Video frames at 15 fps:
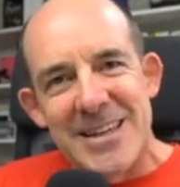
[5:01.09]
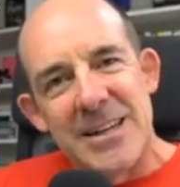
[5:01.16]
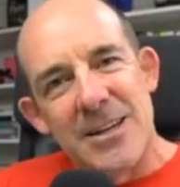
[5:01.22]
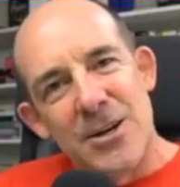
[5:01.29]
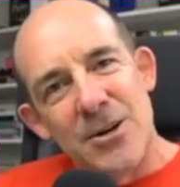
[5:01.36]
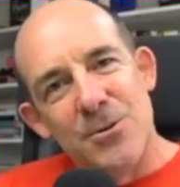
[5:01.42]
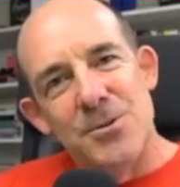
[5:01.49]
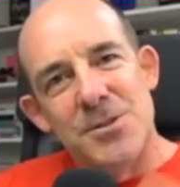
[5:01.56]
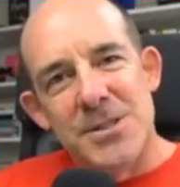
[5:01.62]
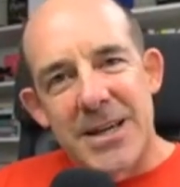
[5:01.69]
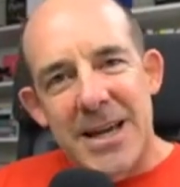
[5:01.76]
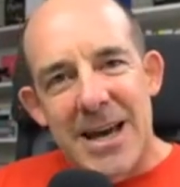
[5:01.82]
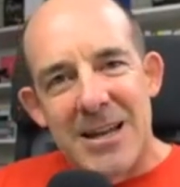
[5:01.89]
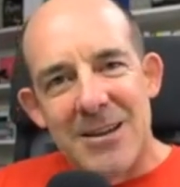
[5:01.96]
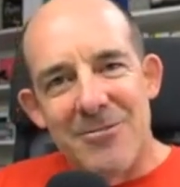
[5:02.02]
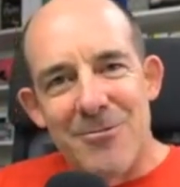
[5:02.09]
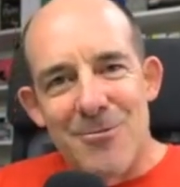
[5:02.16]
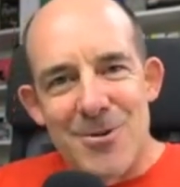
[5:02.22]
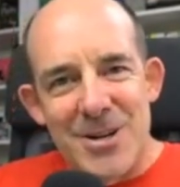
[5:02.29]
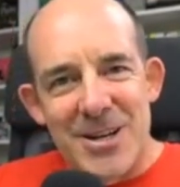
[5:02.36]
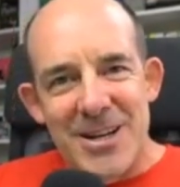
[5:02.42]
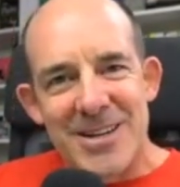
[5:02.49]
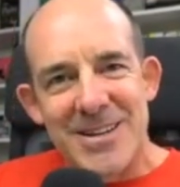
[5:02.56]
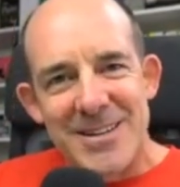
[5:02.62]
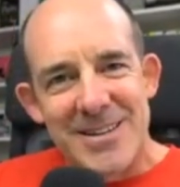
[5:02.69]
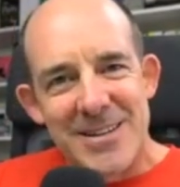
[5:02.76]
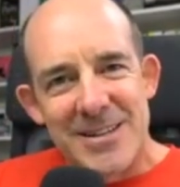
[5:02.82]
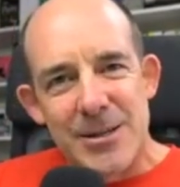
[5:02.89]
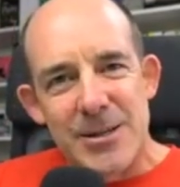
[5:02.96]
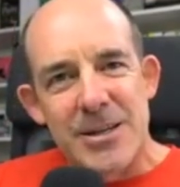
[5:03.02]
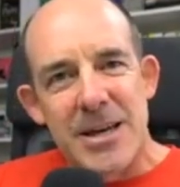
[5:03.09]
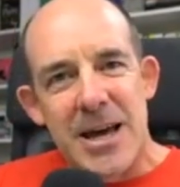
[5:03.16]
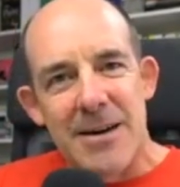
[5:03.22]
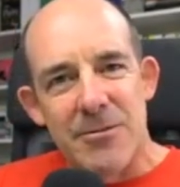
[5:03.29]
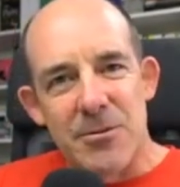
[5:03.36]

It goes to California to have it